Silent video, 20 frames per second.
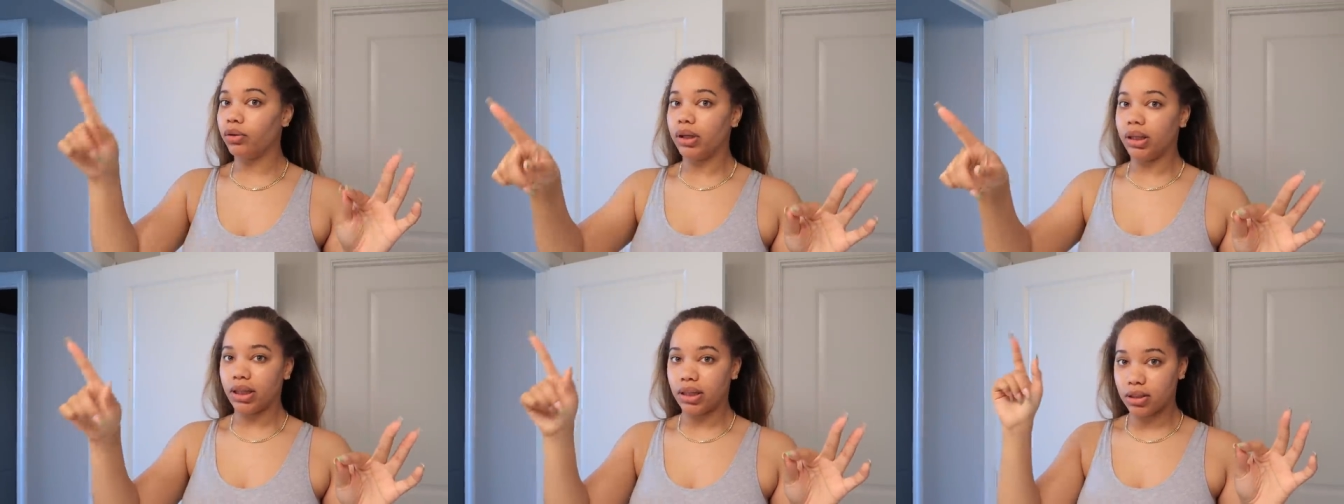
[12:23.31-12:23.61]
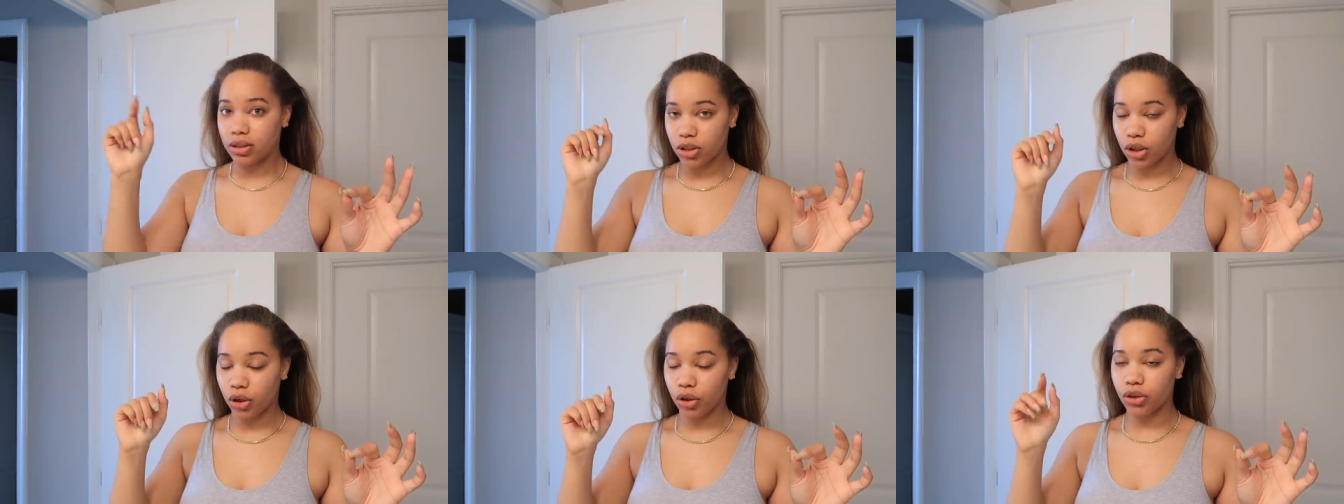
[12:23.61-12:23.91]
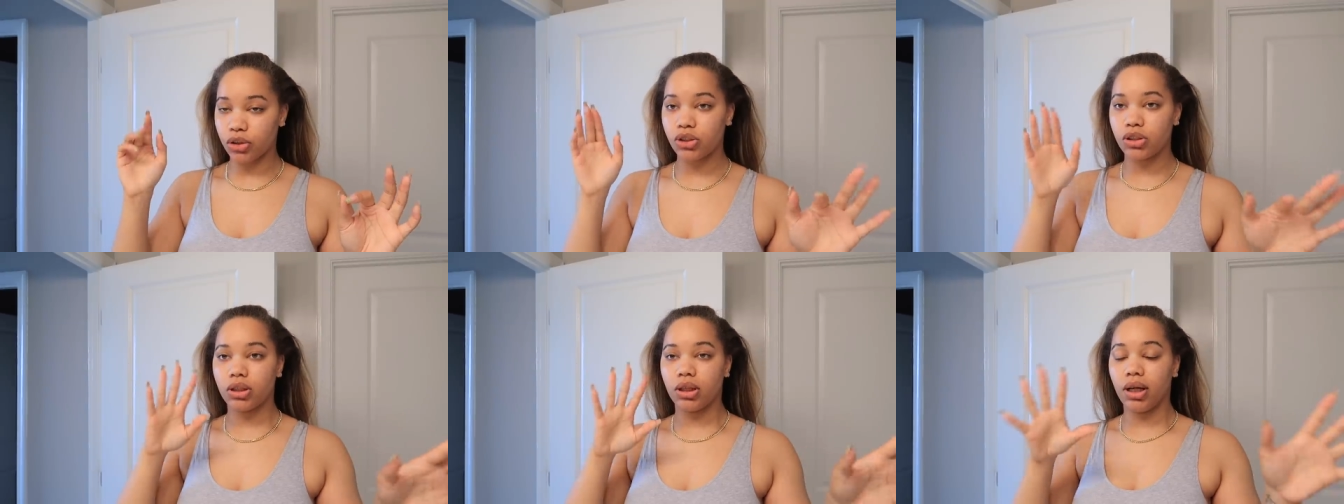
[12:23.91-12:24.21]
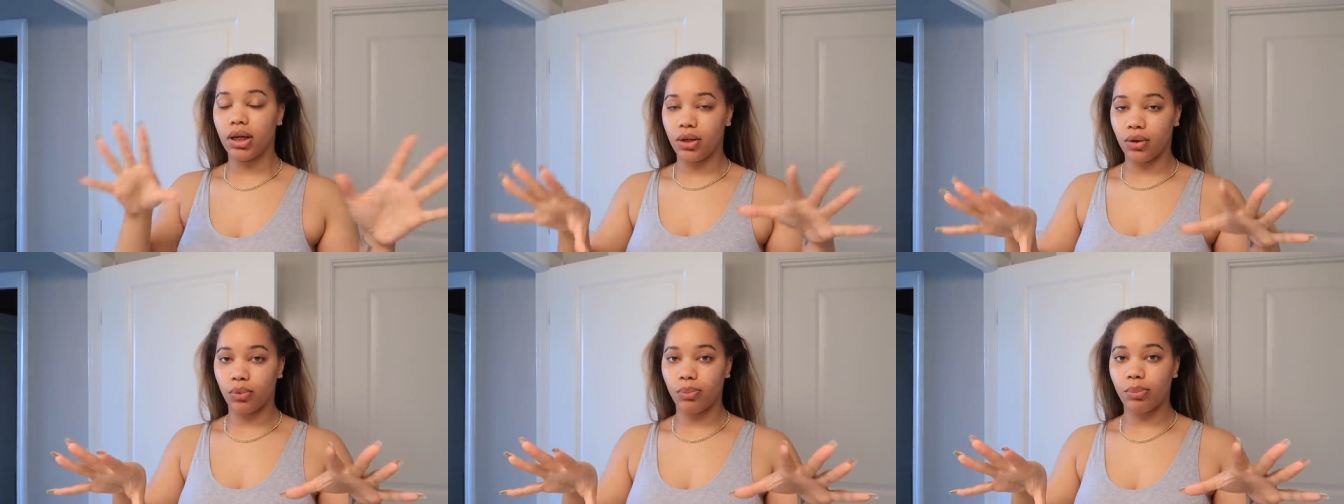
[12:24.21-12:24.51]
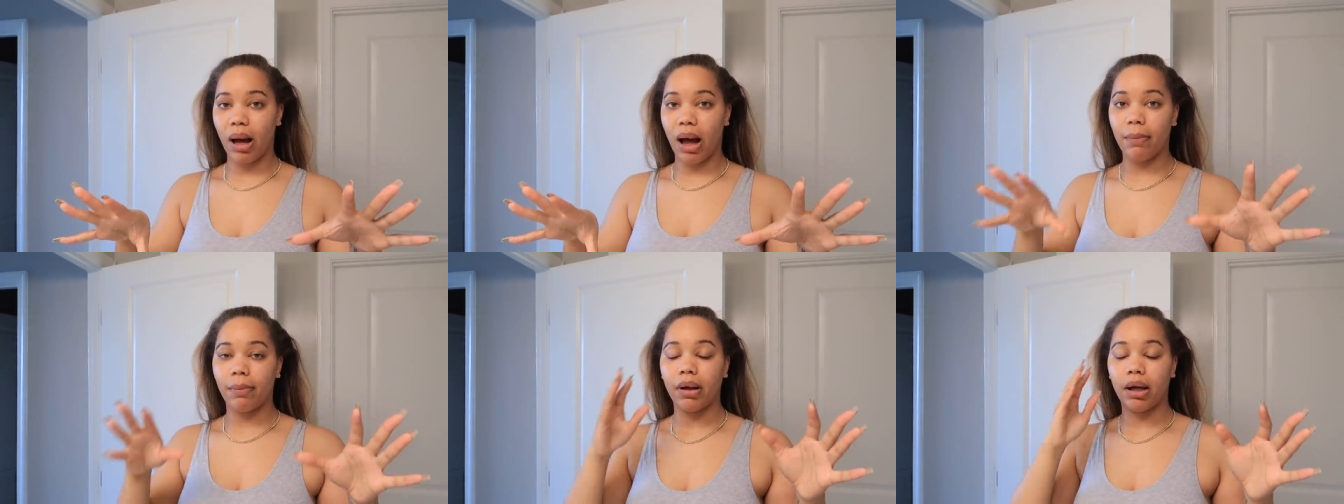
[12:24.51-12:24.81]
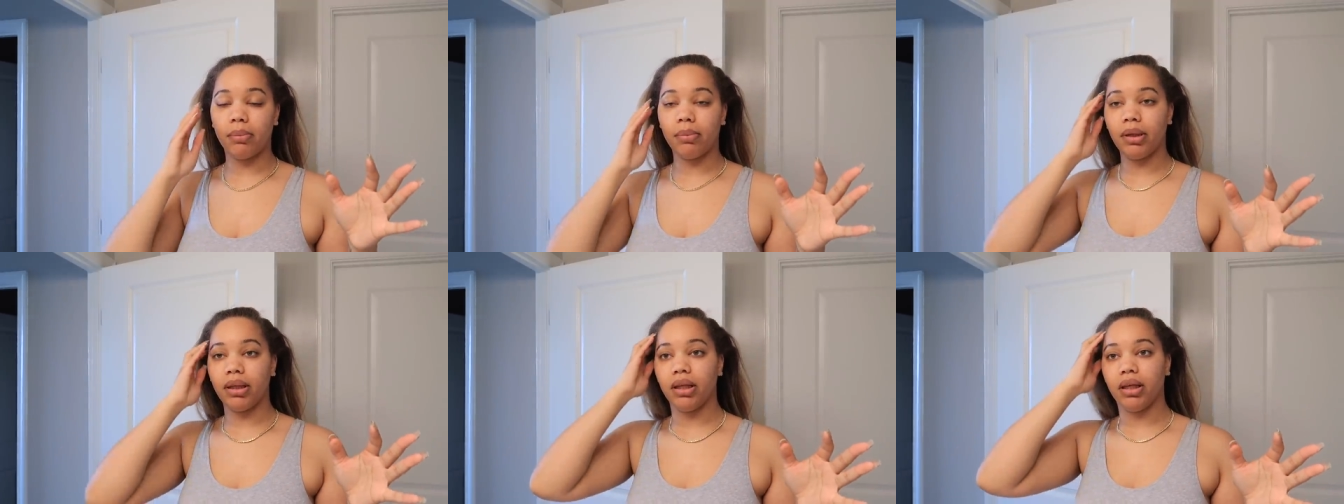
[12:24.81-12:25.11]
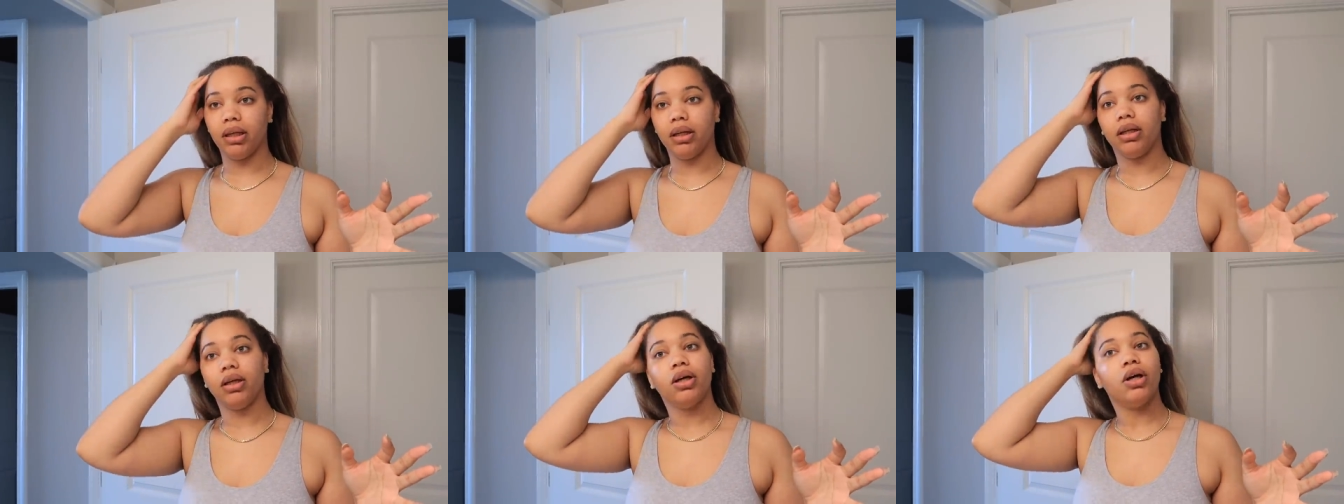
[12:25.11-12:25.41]
and then search it'll pop up and
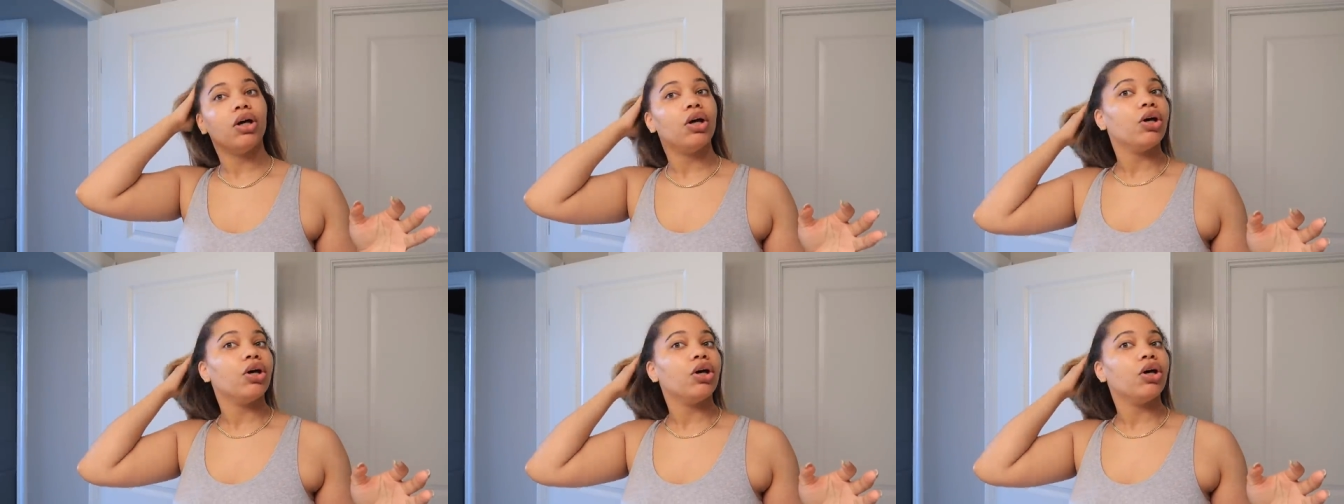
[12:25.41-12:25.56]
then